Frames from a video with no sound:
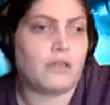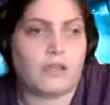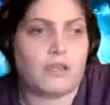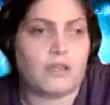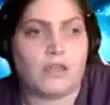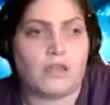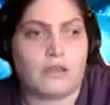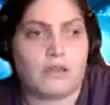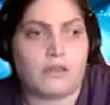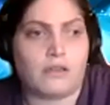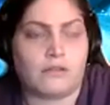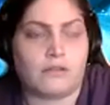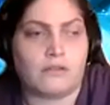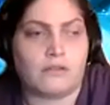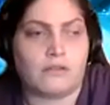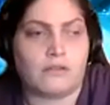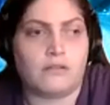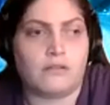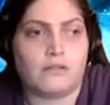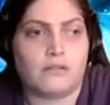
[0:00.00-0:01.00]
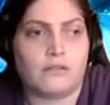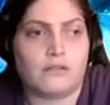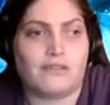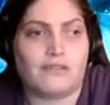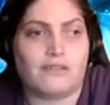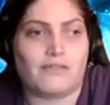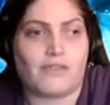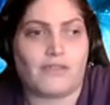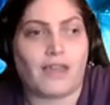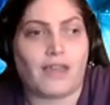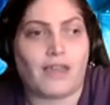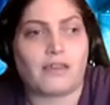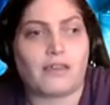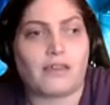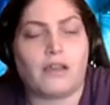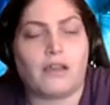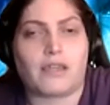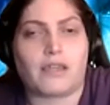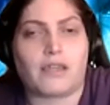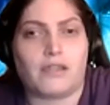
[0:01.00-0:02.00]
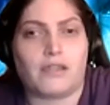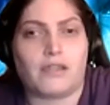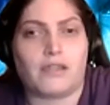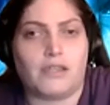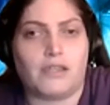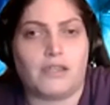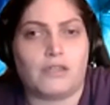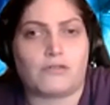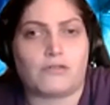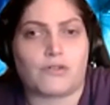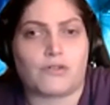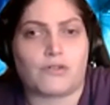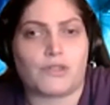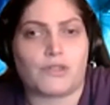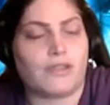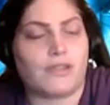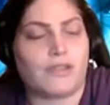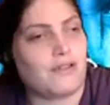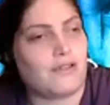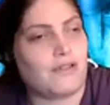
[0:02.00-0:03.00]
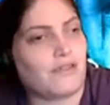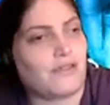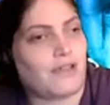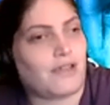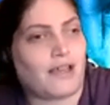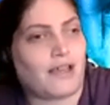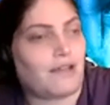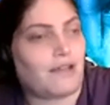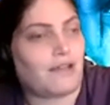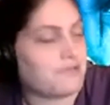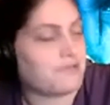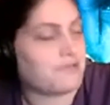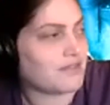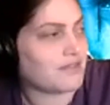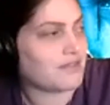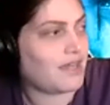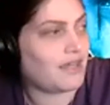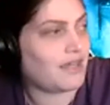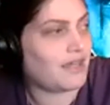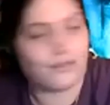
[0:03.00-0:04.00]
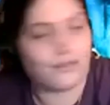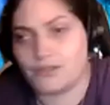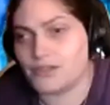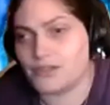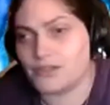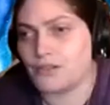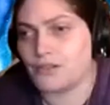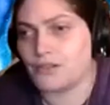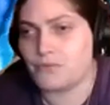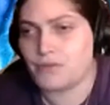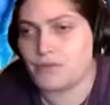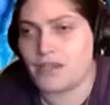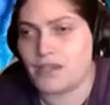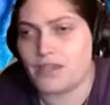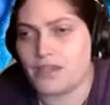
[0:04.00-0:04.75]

And that got kind of interesting because I was kind of looking away,